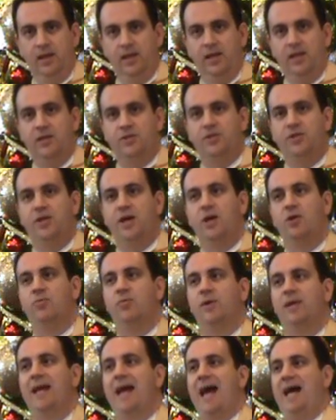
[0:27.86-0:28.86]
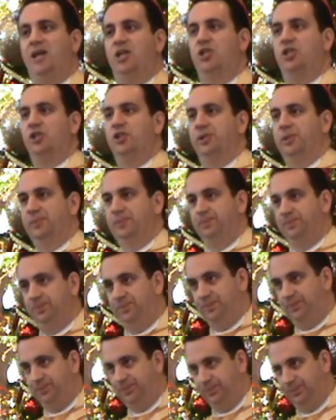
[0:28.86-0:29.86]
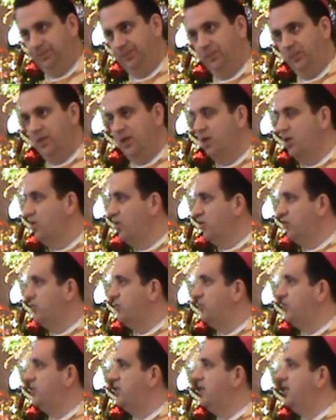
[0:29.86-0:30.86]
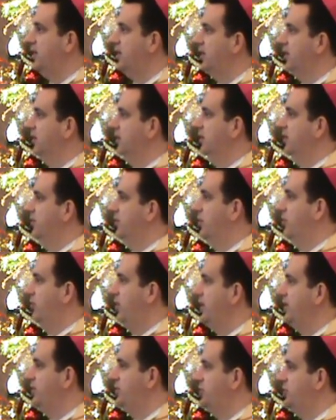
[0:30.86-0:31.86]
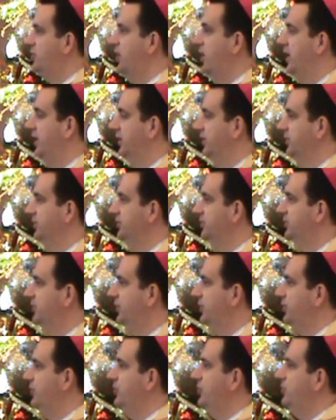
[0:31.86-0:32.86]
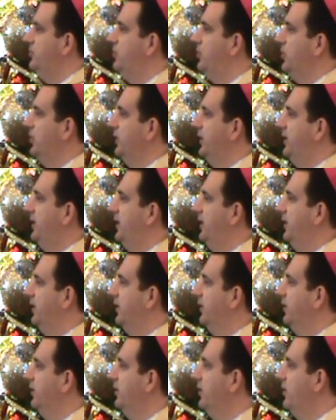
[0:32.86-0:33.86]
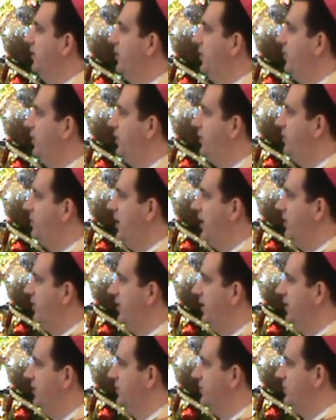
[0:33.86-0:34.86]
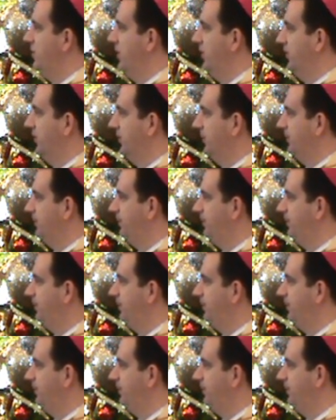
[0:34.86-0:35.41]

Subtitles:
is their reaction to seeing the Christ child, the newborn king, with Mary, his mother.